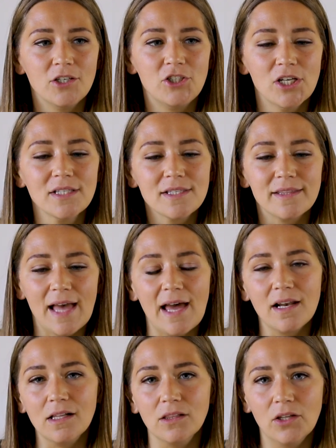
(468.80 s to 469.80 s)
just
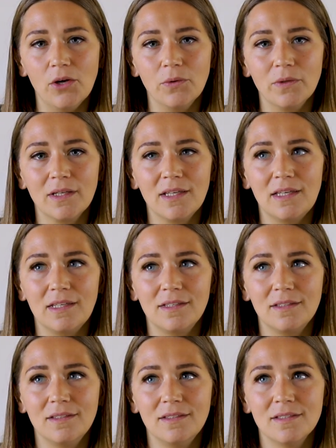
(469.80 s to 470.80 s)
that alone,
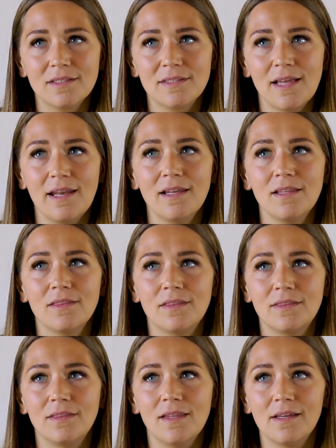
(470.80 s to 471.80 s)
setting
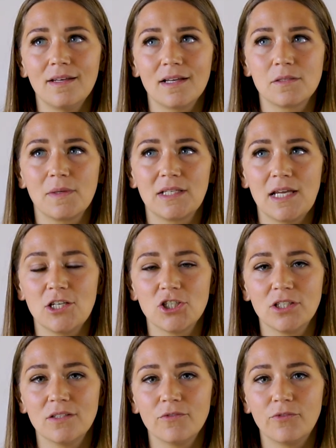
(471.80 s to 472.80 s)
an
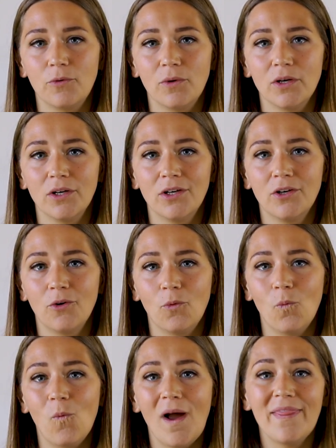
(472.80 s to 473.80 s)
expectation for
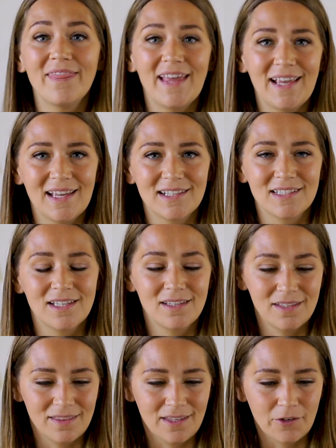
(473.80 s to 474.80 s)
when they get
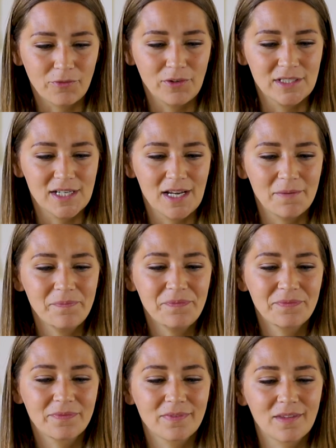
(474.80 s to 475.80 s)
their free time
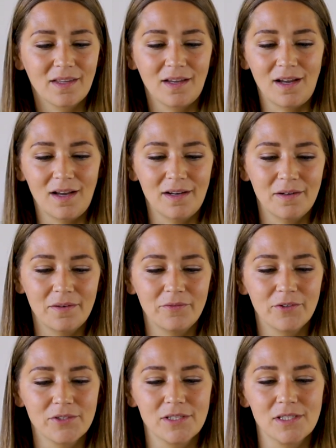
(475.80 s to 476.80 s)

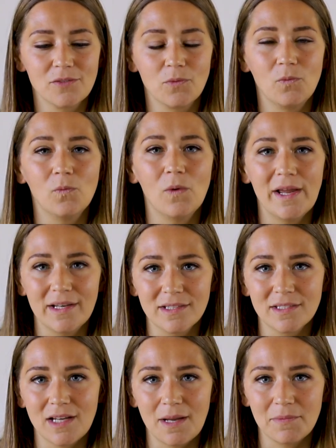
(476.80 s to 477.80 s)
versus when
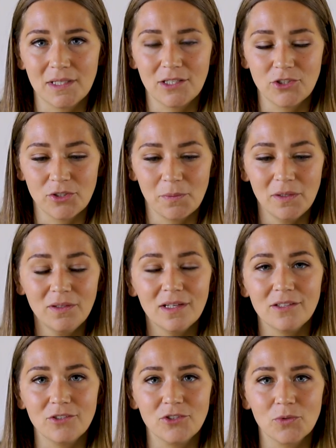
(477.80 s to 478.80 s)
it's time to contribute
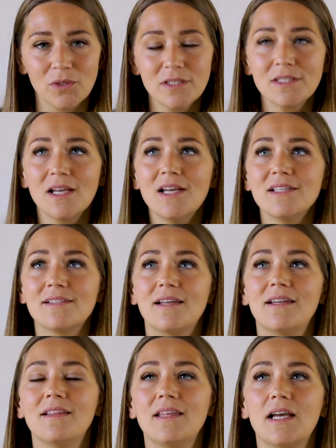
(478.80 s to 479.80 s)
and do chores,
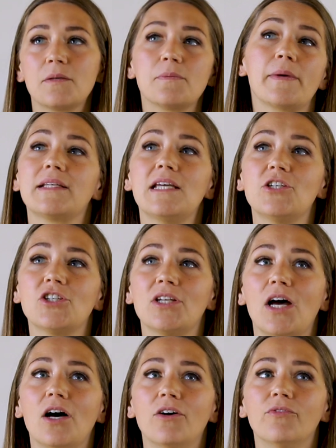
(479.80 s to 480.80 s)
setting the expectation
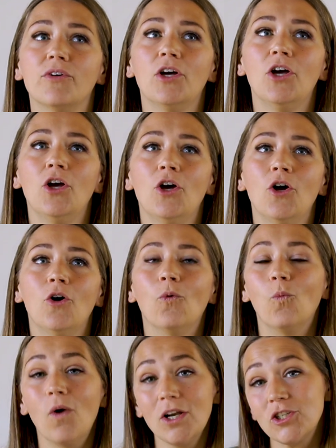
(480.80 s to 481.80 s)
of
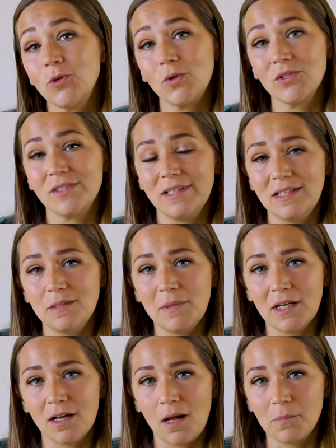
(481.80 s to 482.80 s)
what chores need to
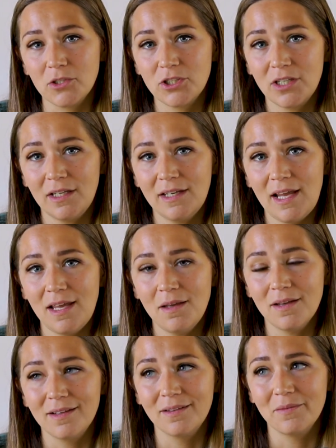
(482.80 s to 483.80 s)
be accomplished in a
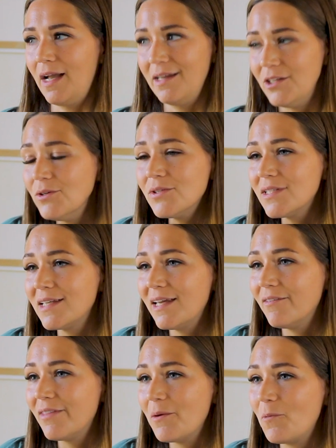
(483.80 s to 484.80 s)
day. I used to
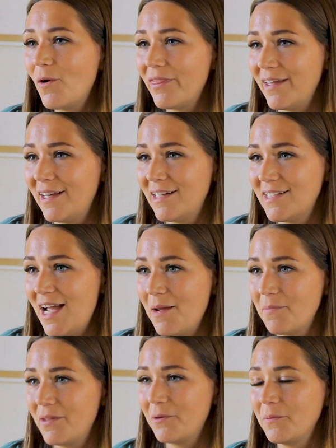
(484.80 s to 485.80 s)
give them one thing at a
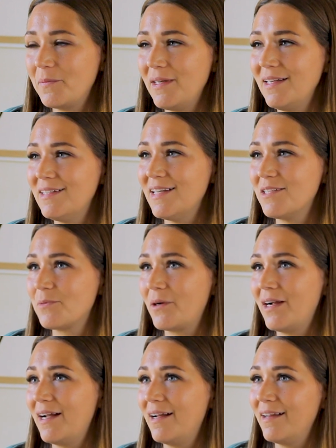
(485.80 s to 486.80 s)
time. There would be days
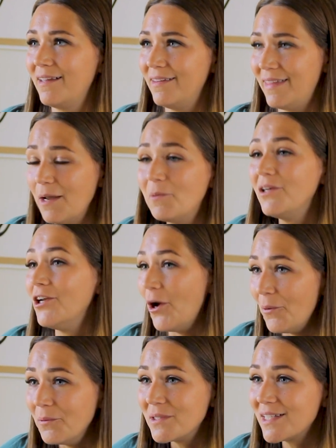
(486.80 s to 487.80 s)
where they would
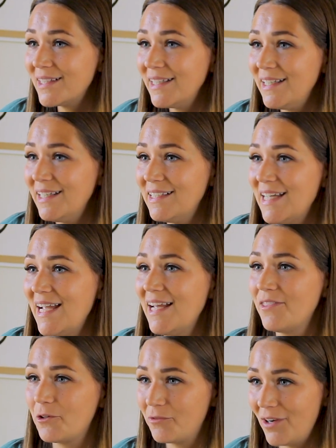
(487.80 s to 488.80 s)
know it was a cleaning day
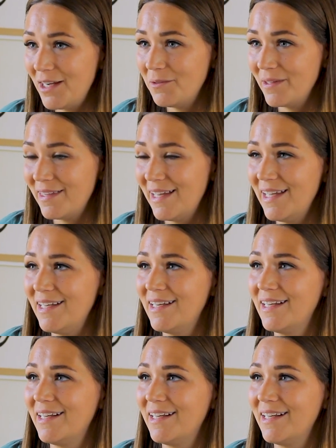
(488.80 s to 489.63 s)
and they're fine with it,